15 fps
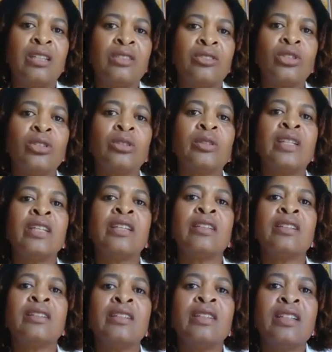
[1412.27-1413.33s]

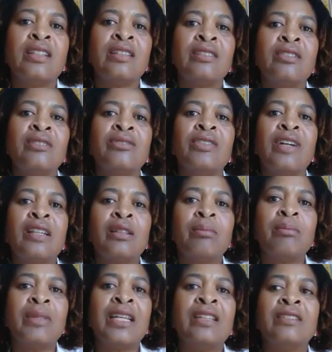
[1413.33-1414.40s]
During the
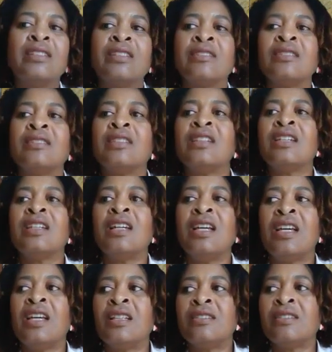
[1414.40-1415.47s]
development
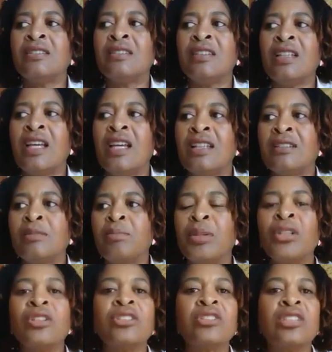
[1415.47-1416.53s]
and
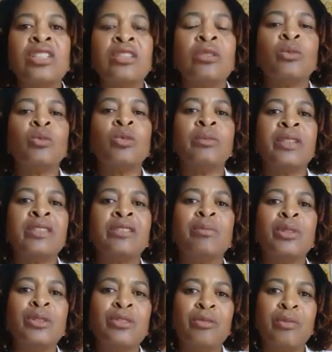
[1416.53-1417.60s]
push in the women's
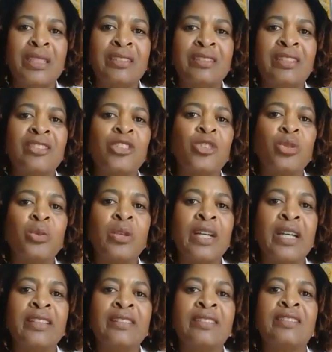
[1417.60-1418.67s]
movement in the
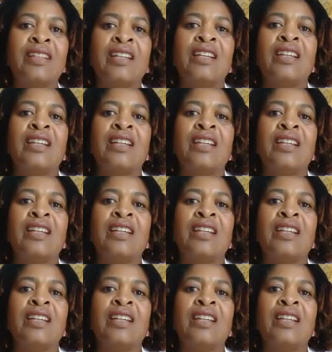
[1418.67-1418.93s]
US,